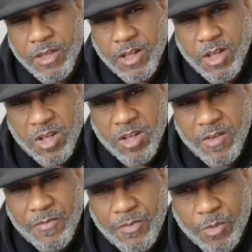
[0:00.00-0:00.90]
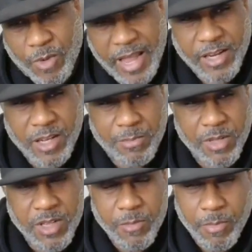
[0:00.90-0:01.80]
of the write-up,
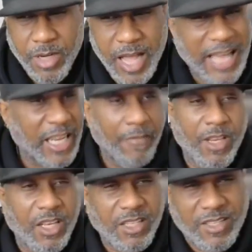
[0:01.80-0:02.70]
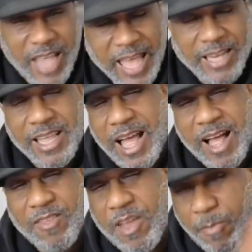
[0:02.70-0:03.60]
but I left it exactly
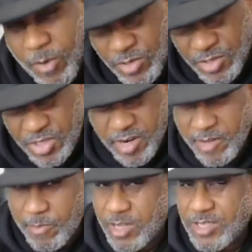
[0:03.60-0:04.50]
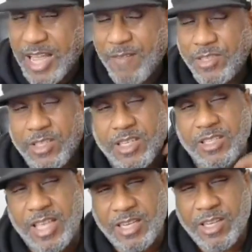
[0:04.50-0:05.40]
how that person shared it because obviously
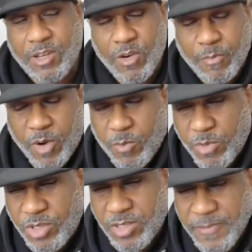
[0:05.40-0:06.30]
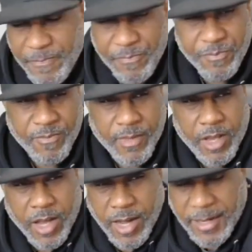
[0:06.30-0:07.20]
they did it on purpose.
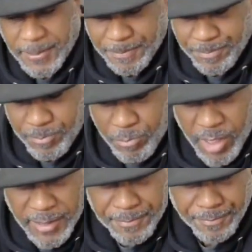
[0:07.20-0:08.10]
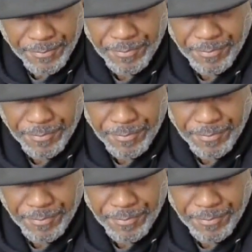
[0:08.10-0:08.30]
Um, but